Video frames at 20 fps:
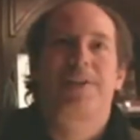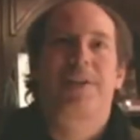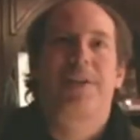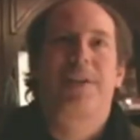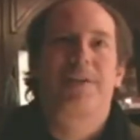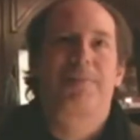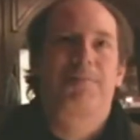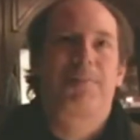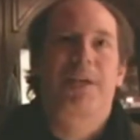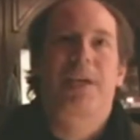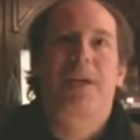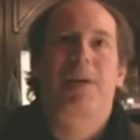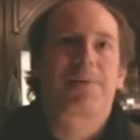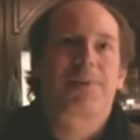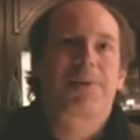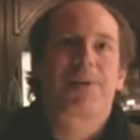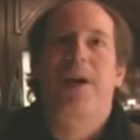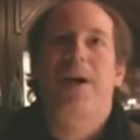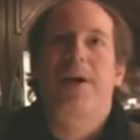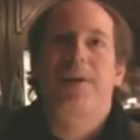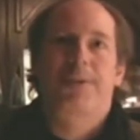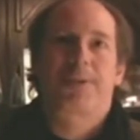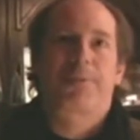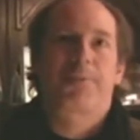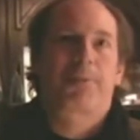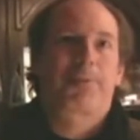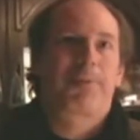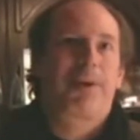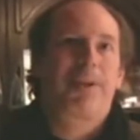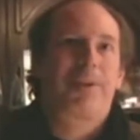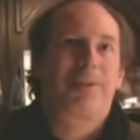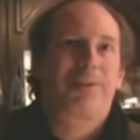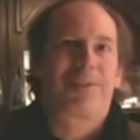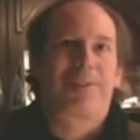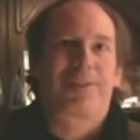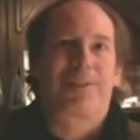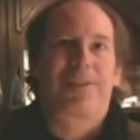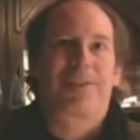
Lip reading: and being able to ask them questions.